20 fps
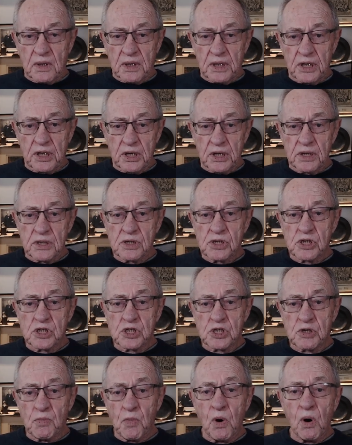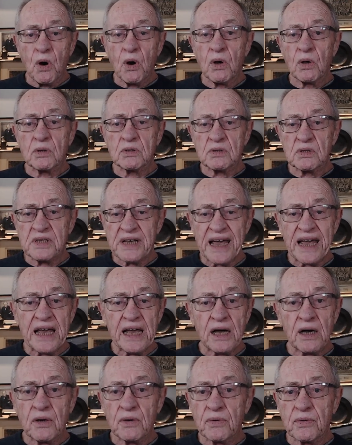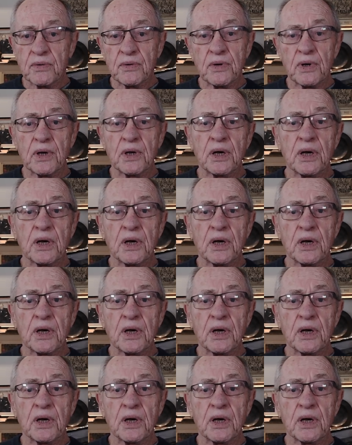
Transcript: in a small town